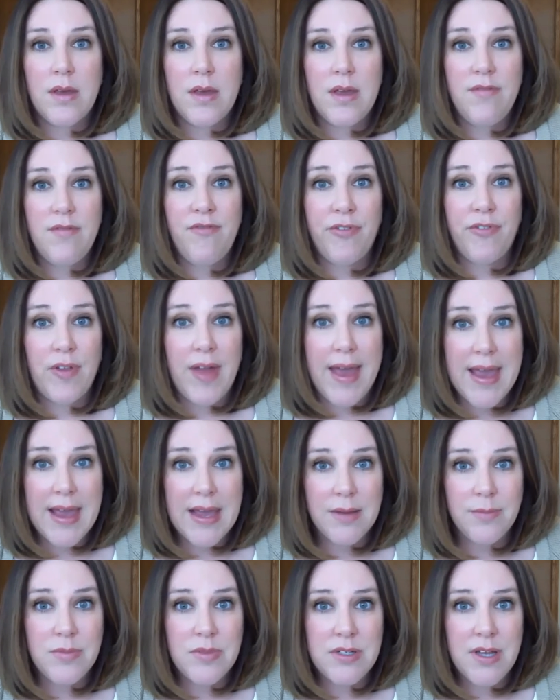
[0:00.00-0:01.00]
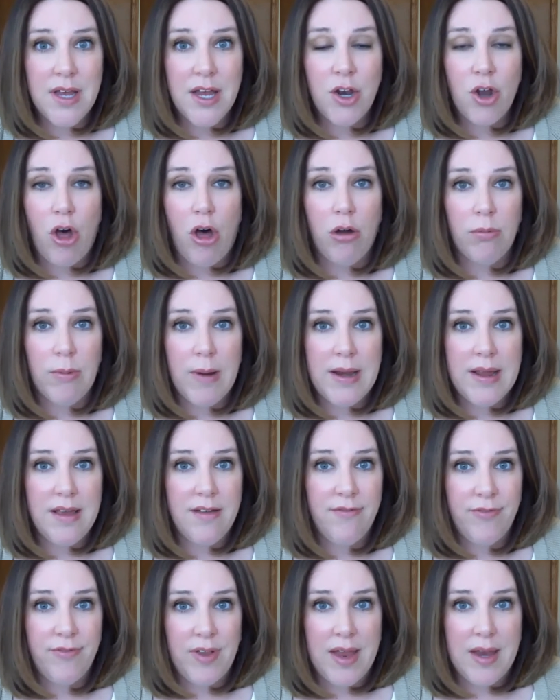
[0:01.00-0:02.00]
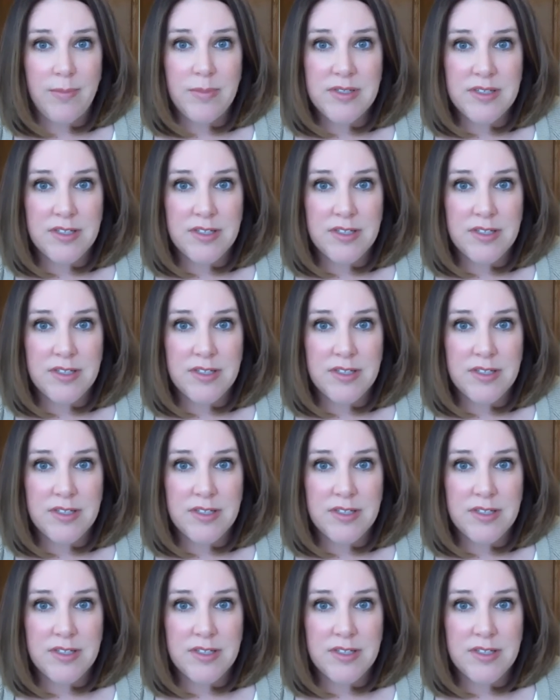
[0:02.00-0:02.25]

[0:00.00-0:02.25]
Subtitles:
inflamed an already inflamed